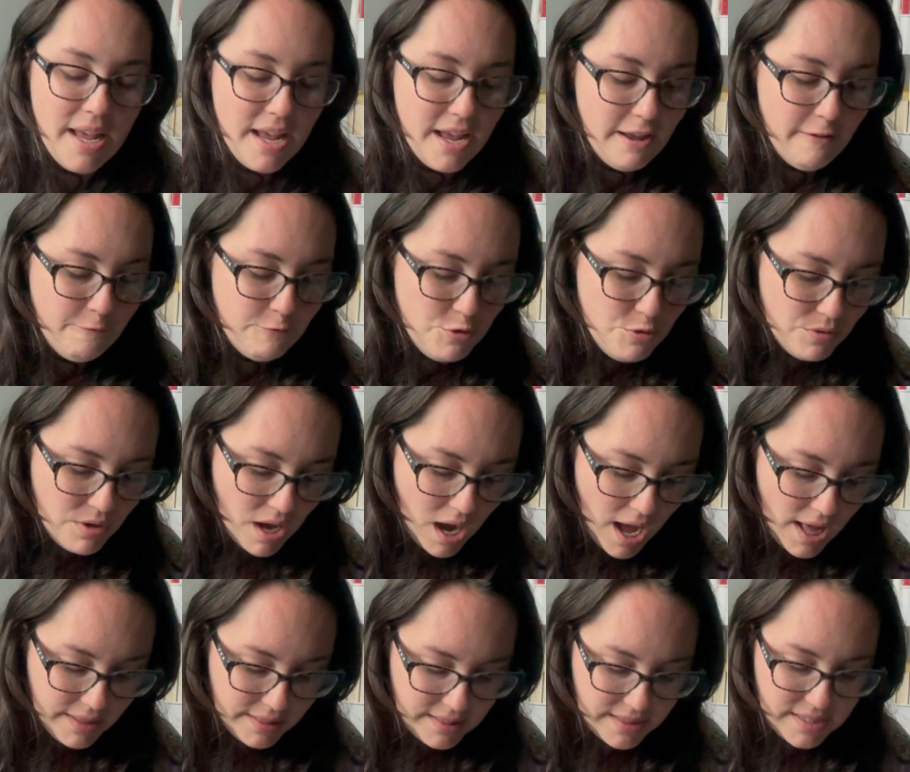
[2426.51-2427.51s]
If you
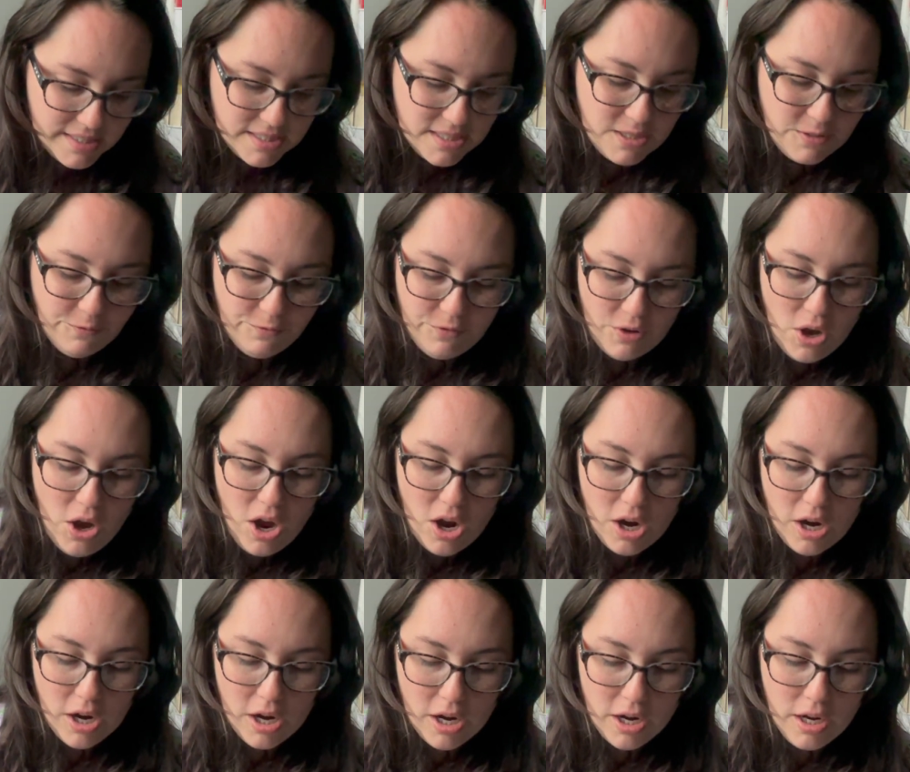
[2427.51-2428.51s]
got this
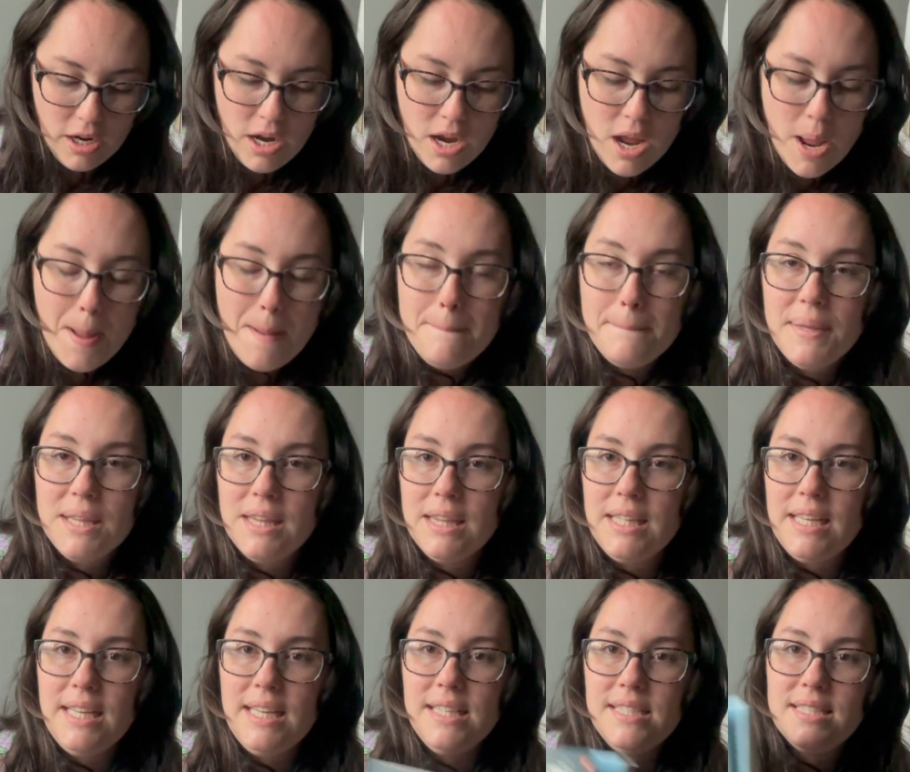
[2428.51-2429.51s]
far,
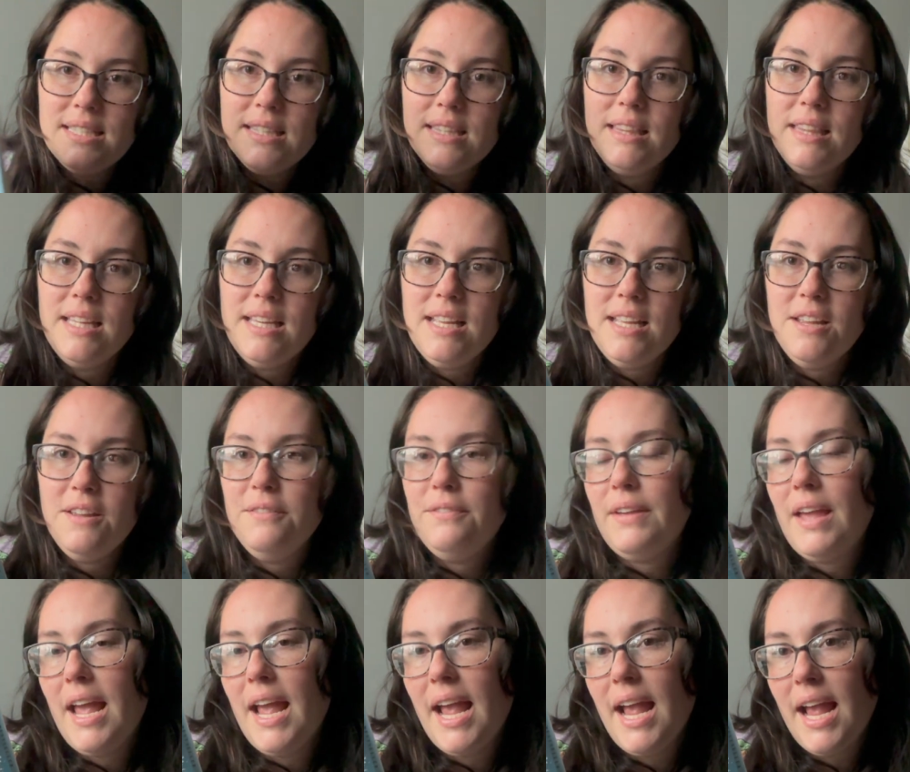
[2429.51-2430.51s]
please leave
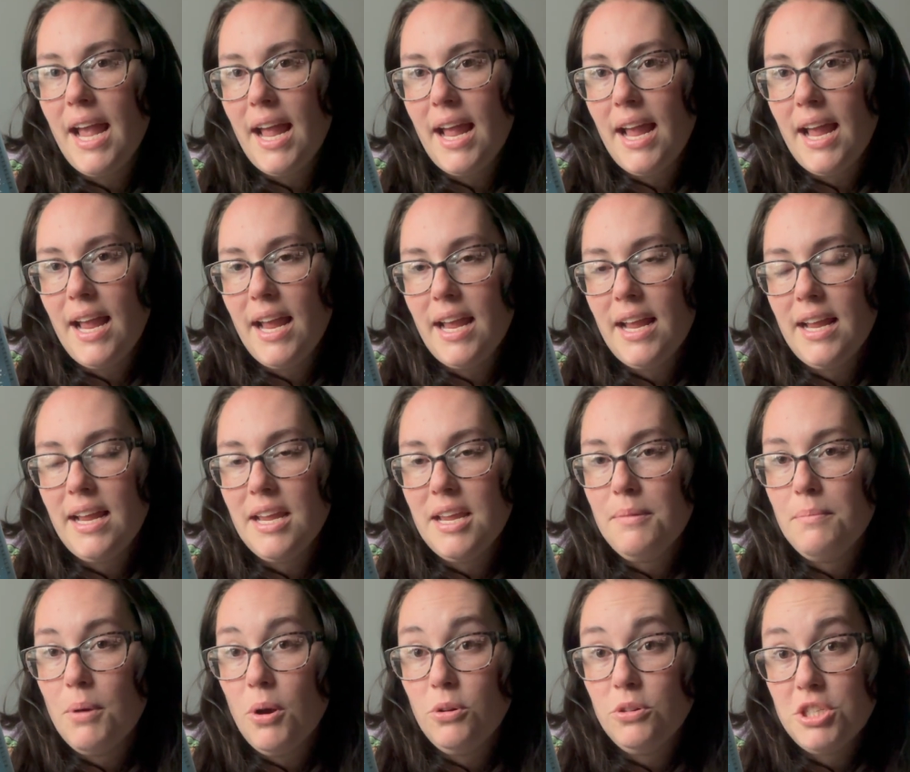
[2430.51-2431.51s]
a
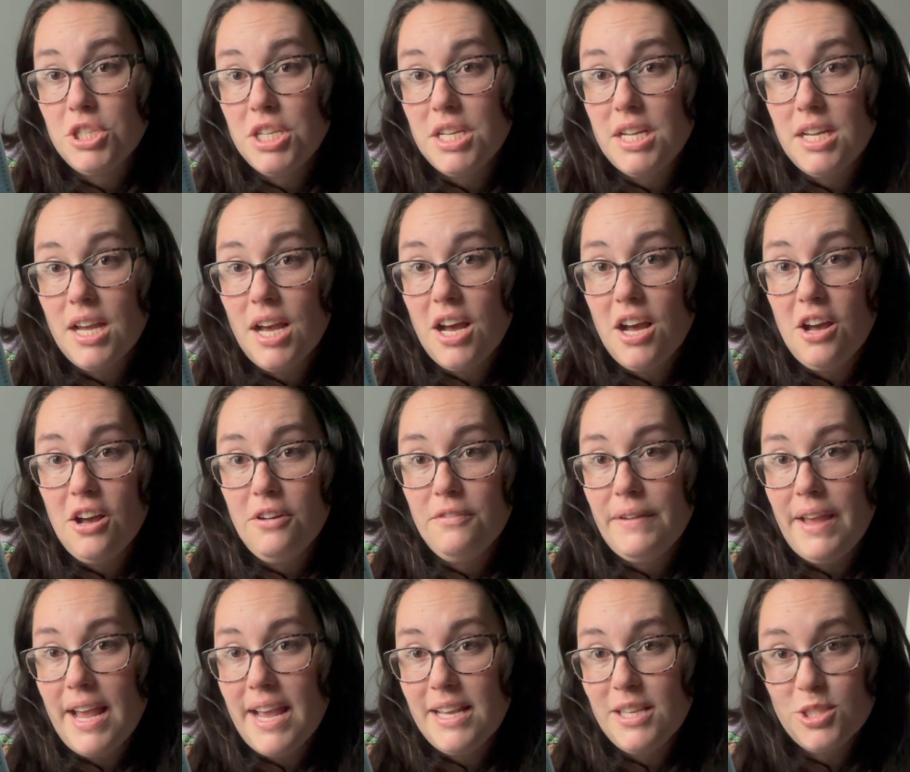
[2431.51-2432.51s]
emoji of
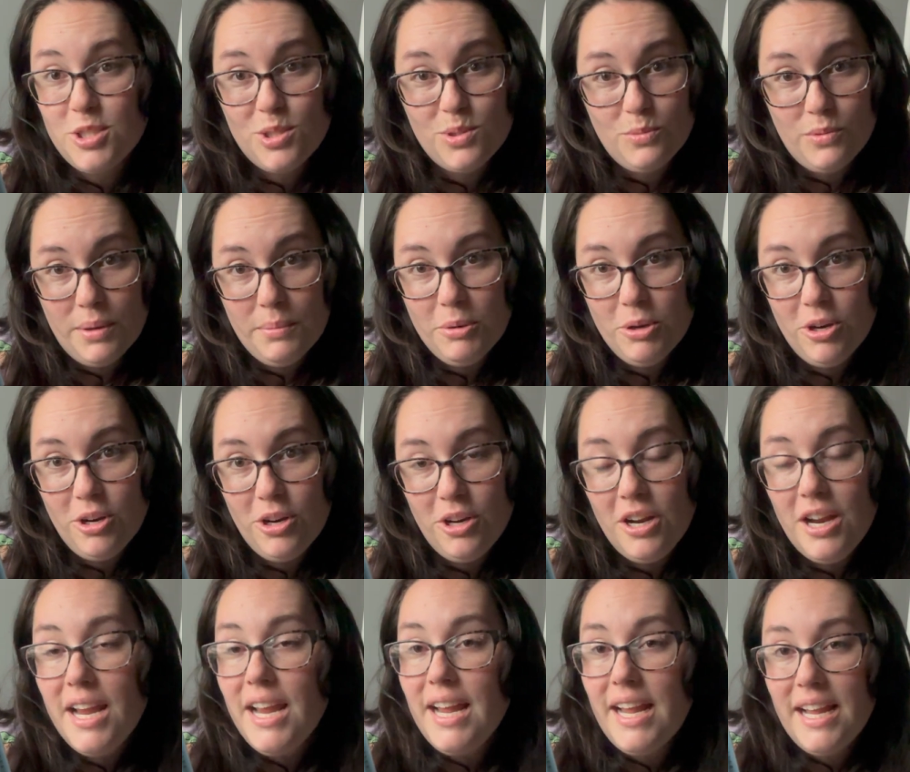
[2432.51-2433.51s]
a swimmer
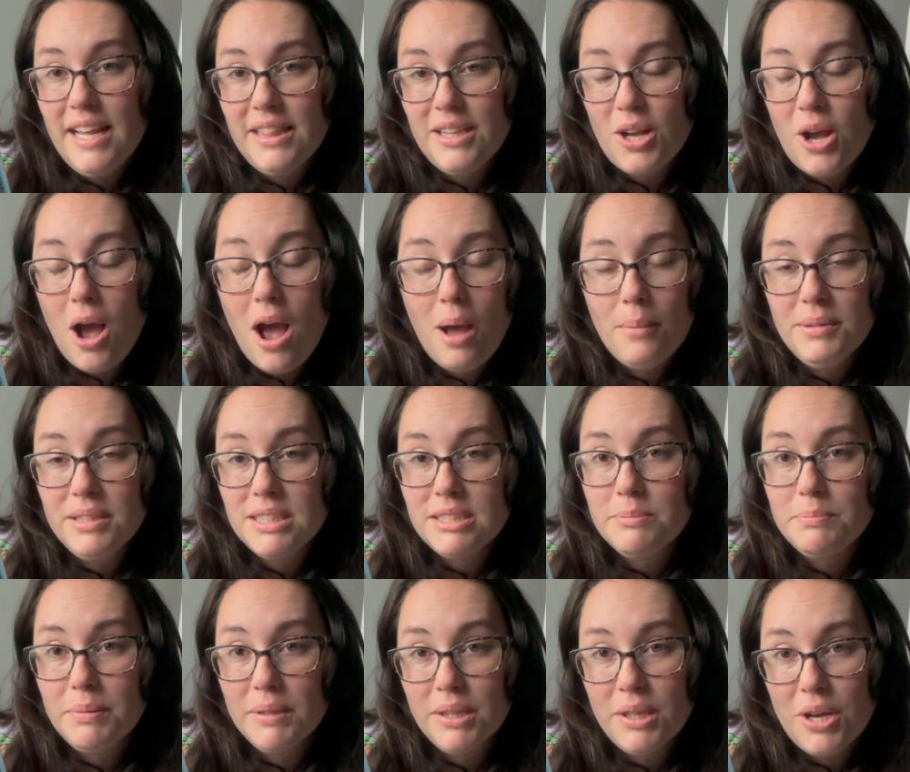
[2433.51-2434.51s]
in the comments
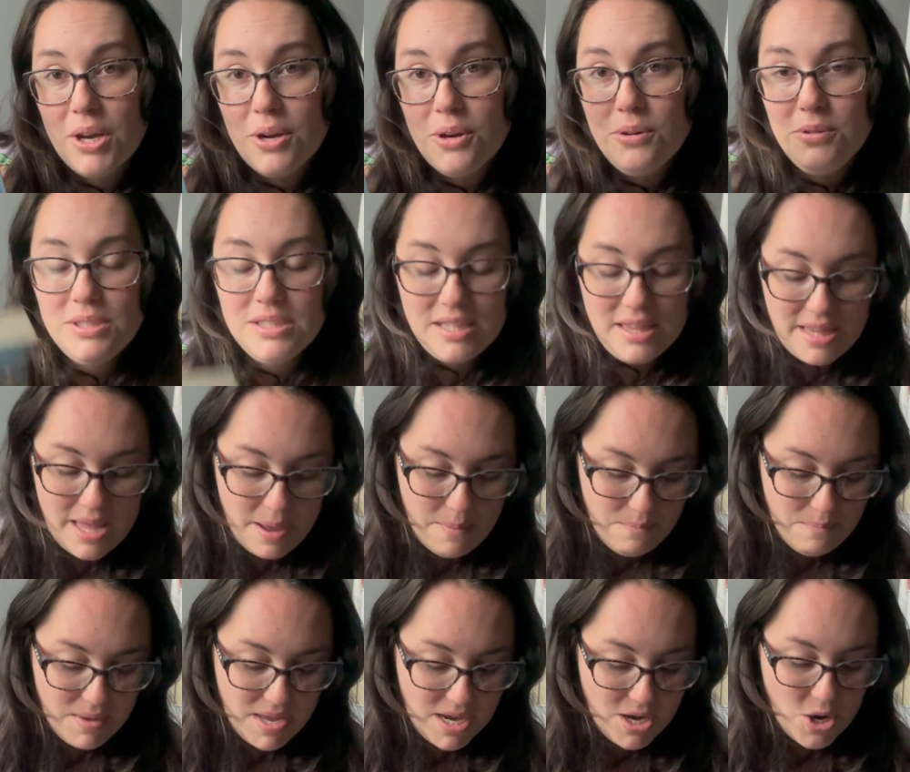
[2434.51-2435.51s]
below to let
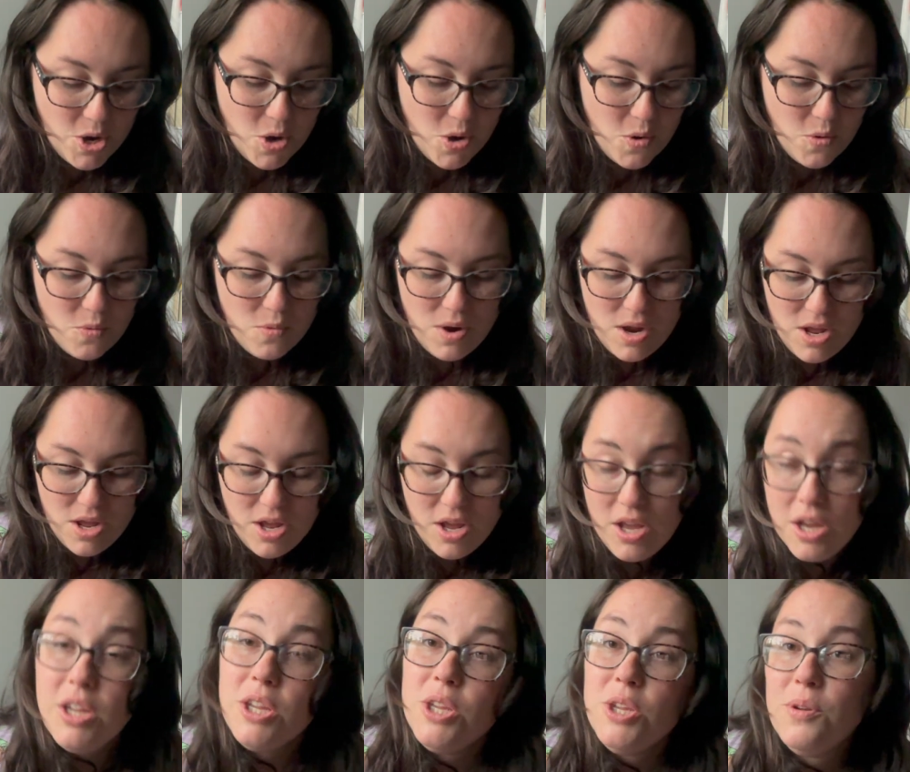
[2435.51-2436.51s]
me know
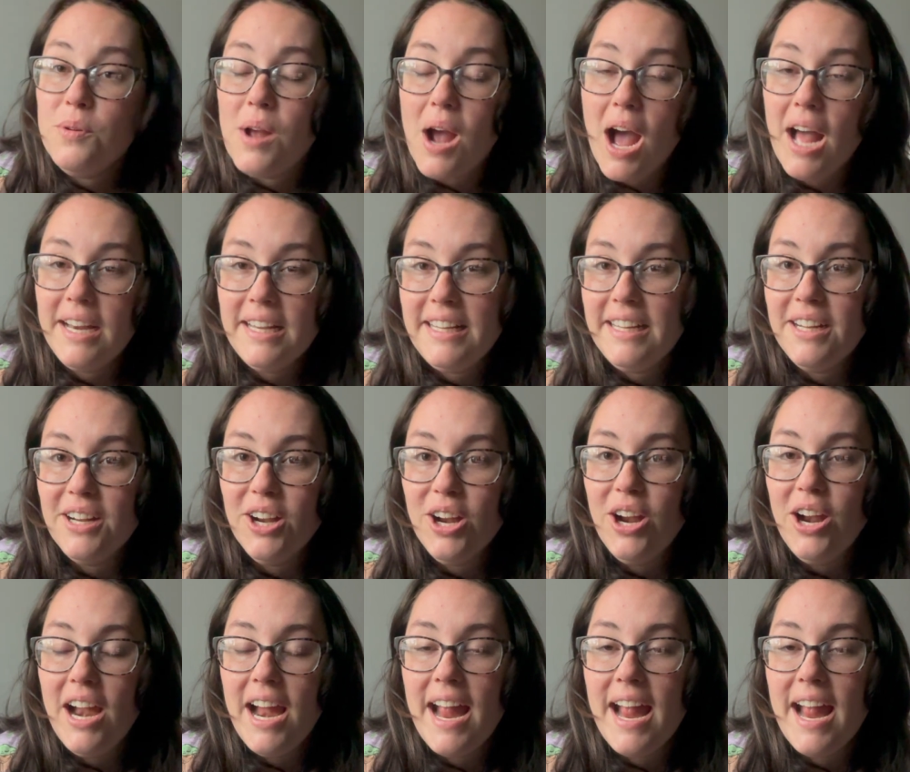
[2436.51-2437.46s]
you got here.